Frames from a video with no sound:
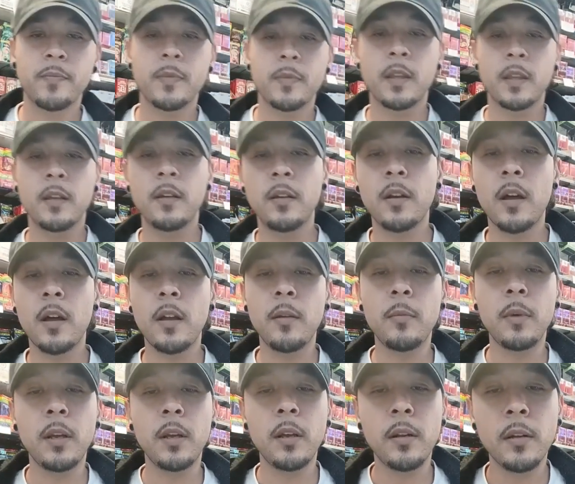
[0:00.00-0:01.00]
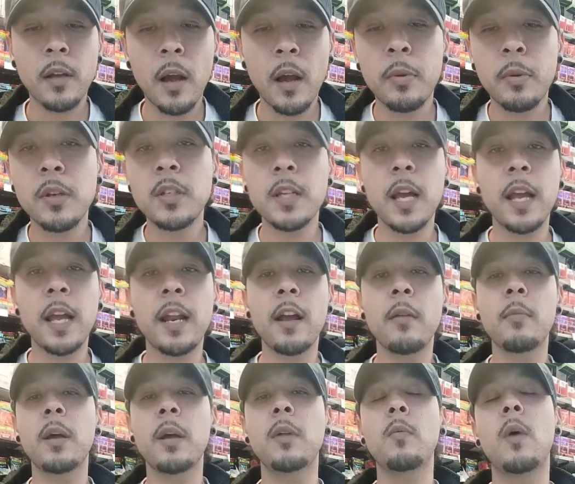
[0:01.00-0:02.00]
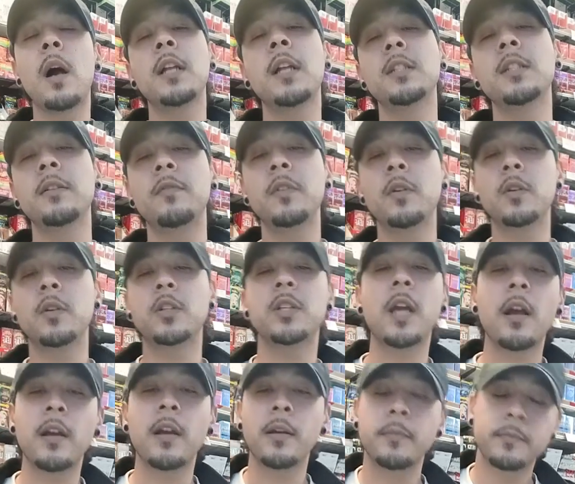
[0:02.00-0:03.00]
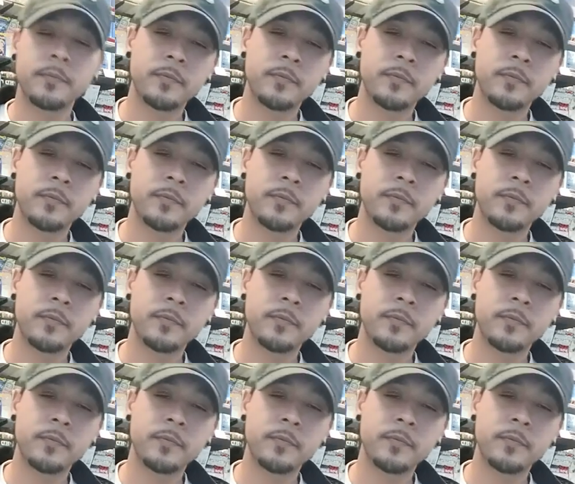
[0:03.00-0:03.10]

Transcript: You know what I mean? I appreciate everybody watching, if you could share it.